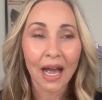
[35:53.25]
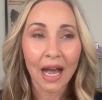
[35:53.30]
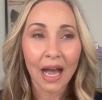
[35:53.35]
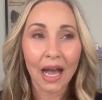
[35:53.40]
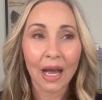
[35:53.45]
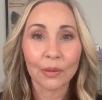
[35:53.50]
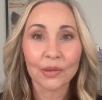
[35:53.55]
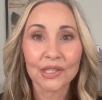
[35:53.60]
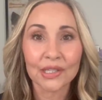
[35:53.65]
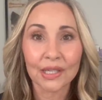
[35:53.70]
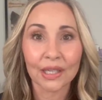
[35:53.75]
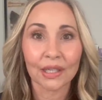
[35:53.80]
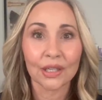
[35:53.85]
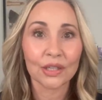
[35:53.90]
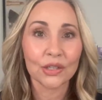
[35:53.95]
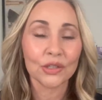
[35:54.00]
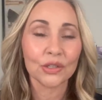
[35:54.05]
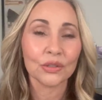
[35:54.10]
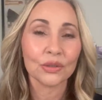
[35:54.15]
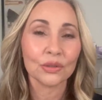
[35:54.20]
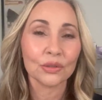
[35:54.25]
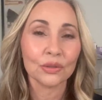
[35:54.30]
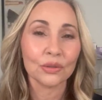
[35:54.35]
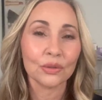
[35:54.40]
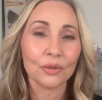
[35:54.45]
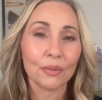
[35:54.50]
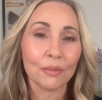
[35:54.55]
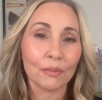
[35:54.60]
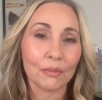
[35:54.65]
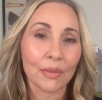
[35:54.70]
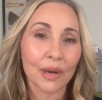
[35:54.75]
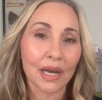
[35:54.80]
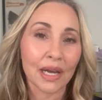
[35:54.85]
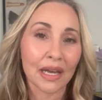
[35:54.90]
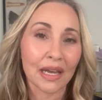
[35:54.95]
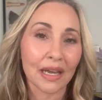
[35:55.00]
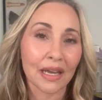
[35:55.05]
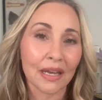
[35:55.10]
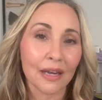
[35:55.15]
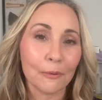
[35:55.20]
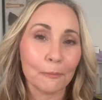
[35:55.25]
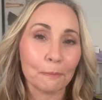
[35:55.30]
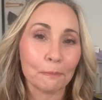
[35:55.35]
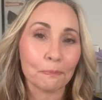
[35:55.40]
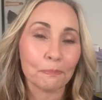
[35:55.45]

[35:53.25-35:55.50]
I was gonna do my